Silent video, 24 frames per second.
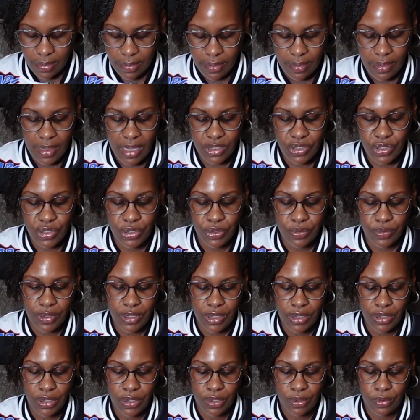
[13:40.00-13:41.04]
that you
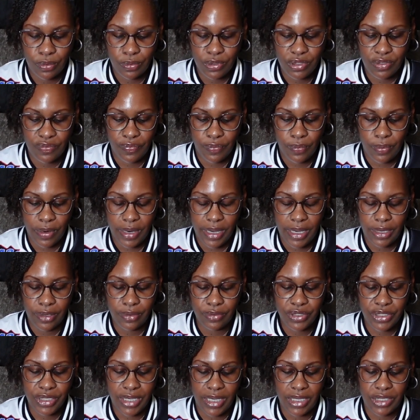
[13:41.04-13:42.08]
can use for
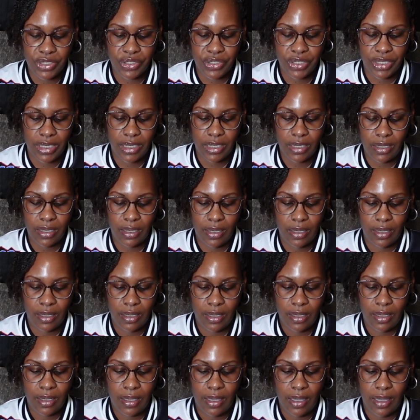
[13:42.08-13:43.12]
interchanging
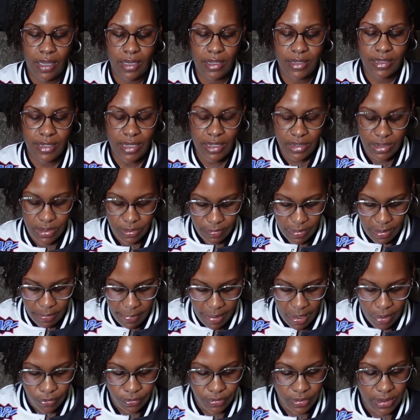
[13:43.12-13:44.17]
accessory
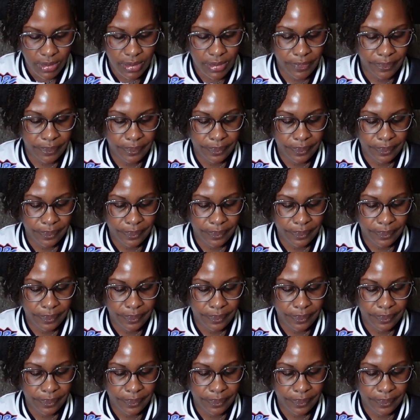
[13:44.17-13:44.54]
mounts.